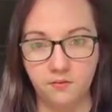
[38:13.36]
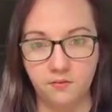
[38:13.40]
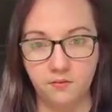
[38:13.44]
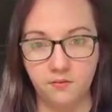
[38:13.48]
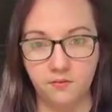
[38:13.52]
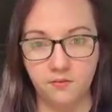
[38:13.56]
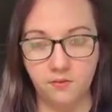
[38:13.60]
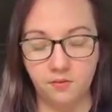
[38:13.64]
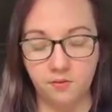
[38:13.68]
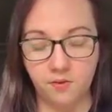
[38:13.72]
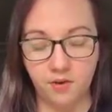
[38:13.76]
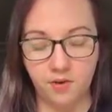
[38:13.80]

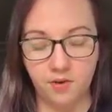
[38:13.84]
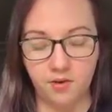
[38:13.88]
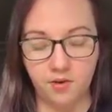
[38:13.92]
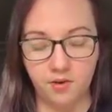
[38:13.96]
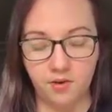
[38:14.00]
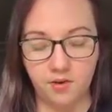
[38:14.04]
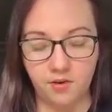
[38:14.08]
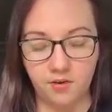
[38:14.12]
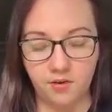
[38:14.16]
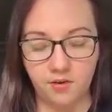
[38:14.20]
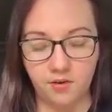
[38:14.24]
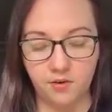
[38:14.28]
So
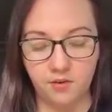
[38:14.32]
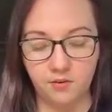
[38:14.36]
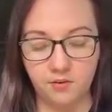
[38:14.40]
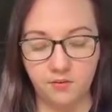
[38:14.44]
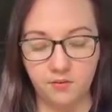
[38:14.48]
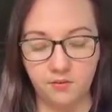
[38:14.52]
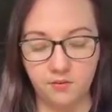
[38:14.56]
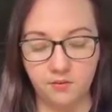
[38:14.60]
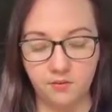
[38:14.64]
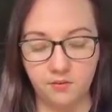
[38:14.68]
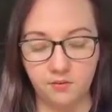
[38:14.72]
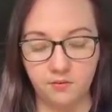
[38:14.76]
on
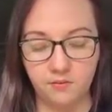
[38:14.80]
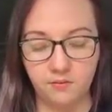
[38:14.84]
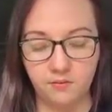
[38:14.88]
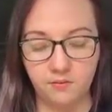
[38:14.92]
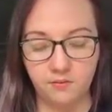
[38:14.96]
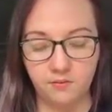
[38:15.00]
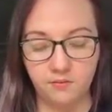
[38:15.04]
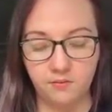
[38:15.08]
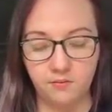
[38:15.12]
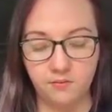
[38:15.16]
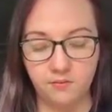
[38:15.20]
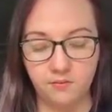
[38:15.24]

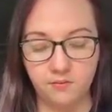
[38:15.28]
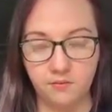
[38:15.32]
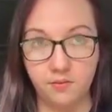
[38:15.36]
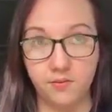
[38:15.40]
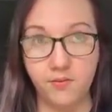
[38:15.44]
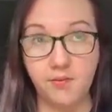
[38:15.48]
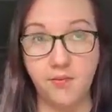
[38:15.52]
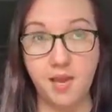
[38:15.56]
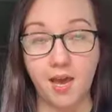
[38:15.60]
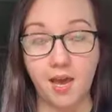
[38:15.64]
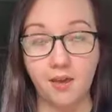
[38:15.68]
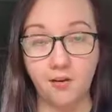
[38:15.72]

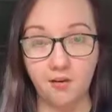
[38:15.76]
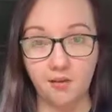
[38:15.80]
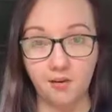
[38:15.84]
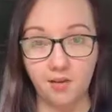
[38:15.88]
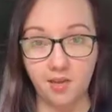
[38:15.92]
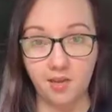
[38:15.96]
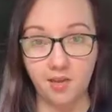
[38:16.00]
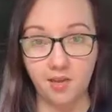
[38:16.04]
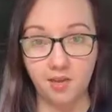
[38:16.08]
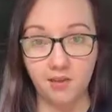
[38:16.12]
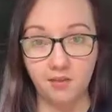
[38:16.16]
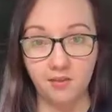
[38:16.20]

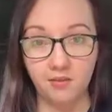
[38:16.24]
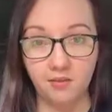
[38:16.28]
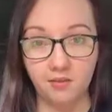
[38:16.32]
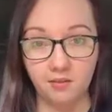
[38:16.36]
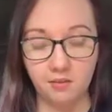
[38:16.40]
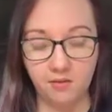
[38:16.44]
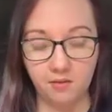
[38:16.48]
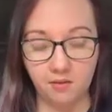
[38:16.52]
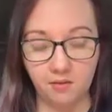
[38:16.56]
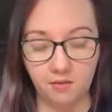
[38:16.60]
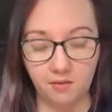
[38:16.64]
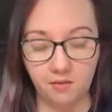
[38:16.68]
Saturday,
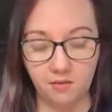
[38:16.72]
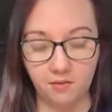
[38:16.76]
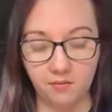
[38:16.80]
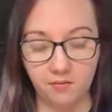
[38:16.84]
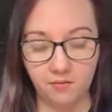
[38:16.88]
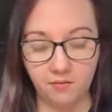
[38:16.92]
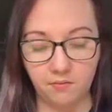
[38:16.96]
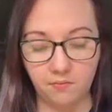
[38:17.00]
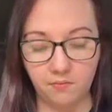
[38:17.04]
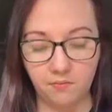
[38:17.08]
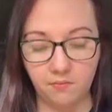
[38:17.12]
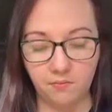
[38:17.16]

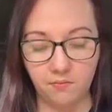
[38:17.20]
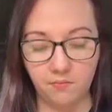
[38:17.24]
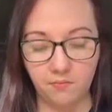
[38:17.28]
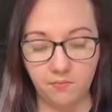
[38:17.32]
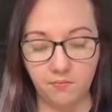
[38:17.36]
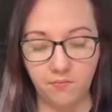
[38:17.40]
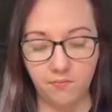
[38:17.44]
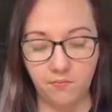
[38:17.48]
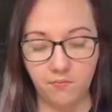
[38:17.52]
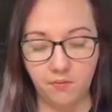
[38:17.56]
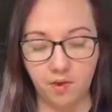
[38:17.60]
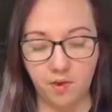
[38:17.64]
the
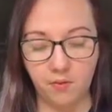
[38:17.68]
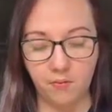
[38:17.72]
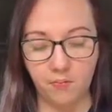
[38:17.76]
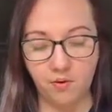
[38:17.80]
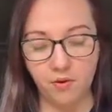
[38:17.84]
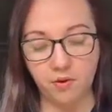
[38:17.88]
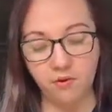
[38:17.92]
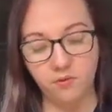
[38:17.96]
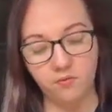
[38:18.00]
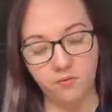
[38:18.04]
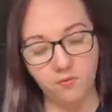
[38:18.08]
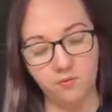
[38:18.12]

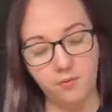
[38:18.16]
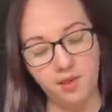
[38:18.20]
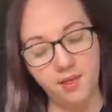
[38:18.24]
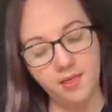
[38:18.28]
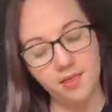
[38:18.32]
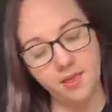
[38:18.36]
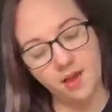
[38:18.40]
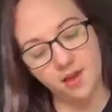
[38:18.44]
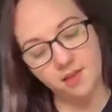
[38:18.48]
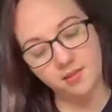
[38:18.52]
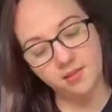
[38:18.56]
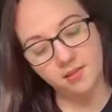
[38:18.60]
winner from my
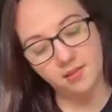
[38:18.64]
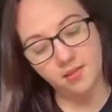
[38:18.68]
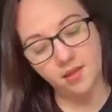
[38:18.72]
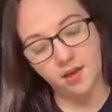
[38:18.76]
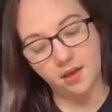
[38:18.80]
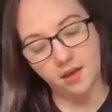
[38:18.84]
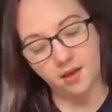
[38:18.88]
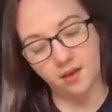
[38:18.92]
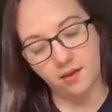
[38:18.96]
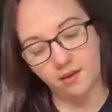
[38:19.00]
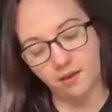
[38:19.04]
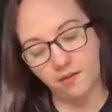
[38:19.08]
last
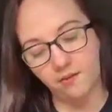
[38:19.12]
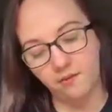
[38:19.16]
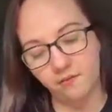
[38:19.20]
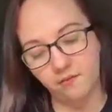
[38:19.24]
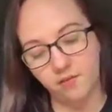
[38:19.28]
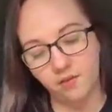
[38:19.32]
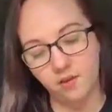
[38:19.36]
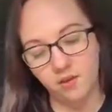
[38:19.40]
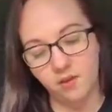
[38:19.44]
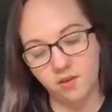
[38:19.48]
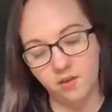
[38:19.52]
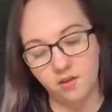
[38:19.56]
live
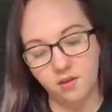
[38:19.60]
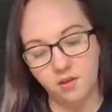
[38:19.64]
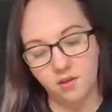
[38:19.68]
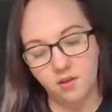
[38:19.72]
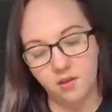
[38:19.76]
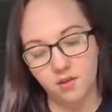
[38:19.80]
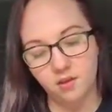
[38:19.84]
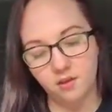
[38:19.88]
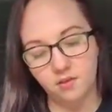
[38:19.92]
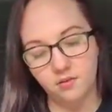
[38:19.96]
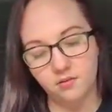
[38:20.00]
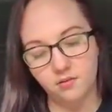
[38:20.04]

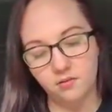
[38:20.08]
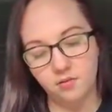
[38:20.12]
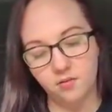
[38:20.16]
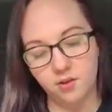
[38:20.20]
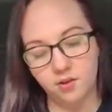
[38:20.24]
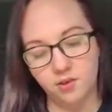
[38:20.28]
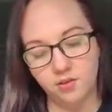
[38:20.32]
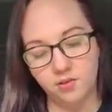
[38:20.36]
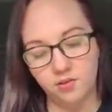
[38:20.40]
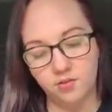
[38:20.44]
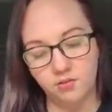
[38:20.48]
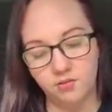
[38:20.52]
is
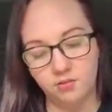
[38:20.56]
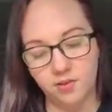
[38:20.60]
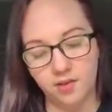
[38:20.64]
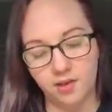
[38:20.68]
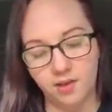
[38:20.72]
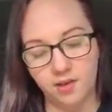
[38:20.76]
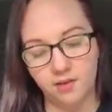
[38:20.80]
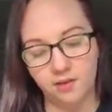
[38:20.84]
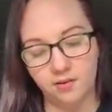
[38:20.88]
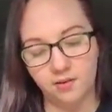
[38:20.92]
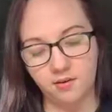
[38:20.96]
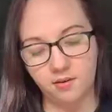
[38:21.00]
going to
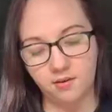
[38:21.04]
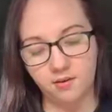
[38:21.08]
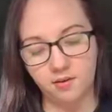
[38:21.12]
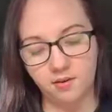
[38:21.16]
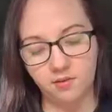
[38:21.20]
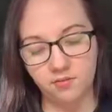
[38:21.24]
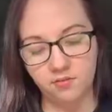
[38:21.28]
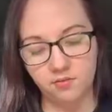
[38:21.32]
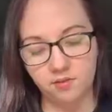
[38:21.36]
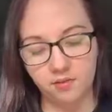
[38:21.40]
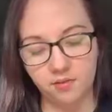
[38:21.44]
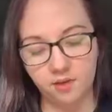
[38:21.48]
get
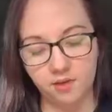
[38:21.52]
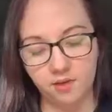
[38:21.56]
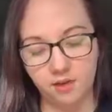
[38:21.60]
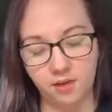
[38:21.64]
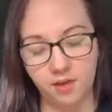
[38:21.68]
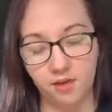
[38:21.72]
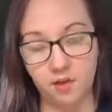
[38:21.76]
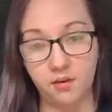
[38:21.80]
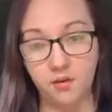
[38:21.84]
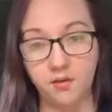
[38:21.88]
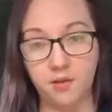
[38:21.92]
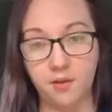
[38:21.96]
announced and
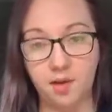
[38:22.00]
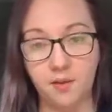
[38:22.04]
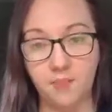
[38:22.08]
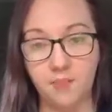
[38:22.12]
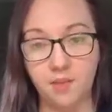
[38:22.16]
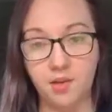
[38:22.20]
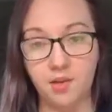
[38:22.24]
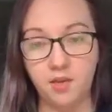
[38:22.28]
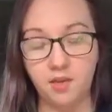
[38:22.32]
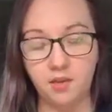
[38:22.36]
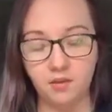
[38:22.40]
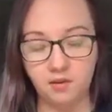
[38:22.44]
get her
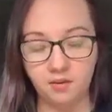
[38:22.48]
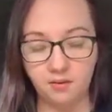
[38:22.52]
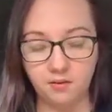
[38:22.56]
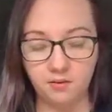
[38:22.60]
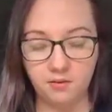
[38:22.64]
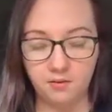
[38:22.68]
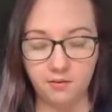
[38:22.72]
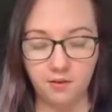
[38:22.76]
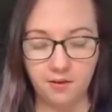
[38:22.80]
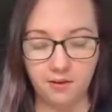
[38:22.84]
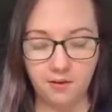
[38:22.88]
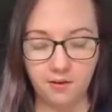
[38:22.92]
copy
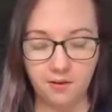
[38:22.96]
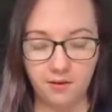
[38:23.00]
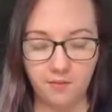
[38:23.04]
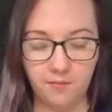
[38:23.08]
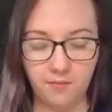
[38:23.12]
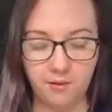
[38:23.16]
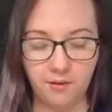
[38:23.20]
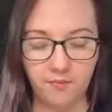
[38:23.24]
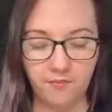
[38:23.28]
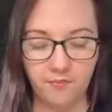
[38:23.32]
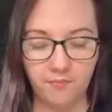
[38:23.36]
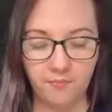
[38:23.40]

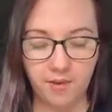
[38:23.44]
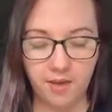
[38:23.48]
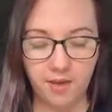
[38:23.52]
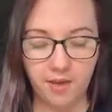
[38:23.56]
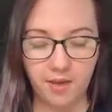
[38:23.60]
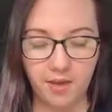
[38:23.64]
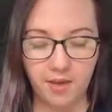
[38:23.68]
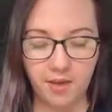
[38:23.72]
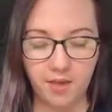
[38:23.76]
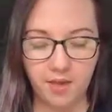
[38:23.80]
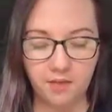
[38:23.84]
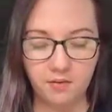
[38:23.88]
of
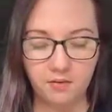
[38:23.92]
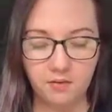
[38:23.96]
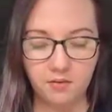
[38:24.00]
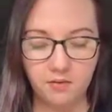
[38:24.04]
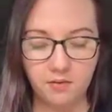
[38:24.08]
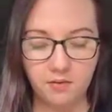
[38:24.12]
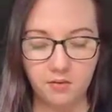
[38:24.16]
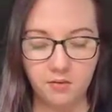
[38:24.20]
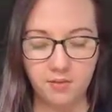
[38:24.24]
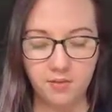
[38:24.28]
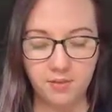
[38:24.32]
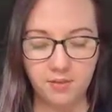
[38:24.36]
my
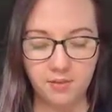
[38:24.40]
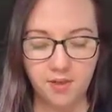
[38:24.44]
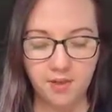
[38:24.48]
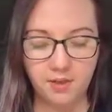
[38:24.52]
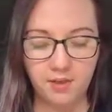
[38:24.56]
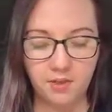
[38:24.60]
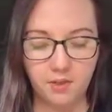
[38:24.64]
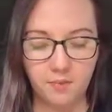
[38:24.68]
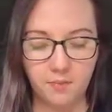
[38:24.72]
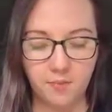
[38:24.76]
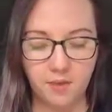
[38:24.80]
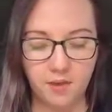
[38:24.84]
new
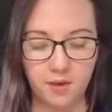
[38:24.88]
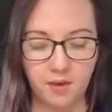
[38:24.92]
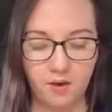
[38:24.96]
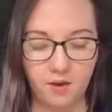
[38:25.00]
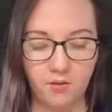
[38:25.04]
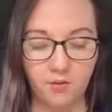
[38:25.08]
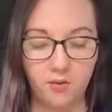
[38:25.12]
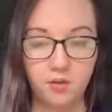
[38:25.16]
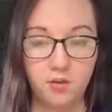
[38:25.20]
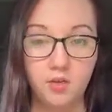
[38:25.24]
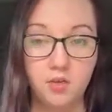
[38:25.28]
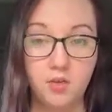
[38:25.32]
design coming
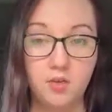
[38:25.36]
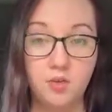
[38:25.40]
out.